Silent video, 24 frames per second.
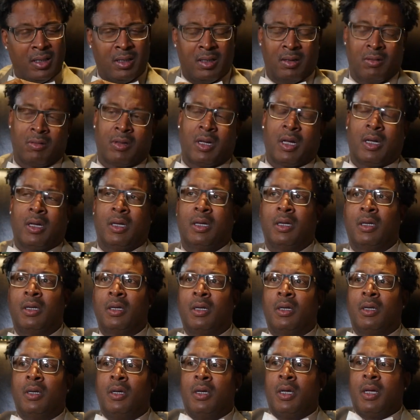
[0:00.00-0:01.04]
Okay.
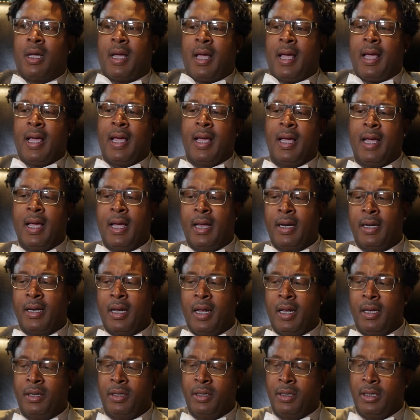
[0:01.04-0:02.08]
And
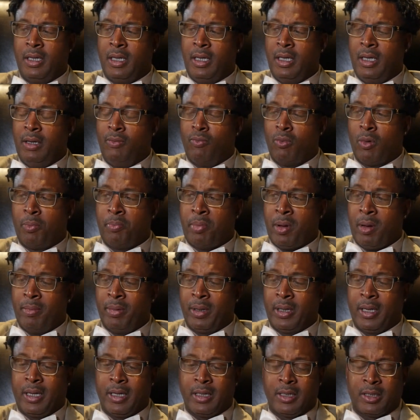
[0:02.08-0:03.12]
the
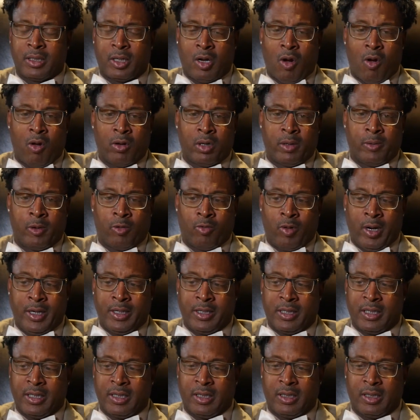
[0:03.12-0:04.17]
Republicans called him a
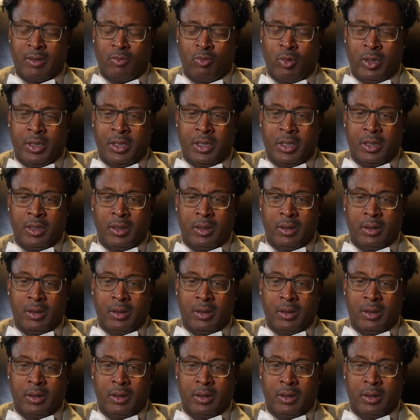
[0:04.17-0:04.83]
racist, which,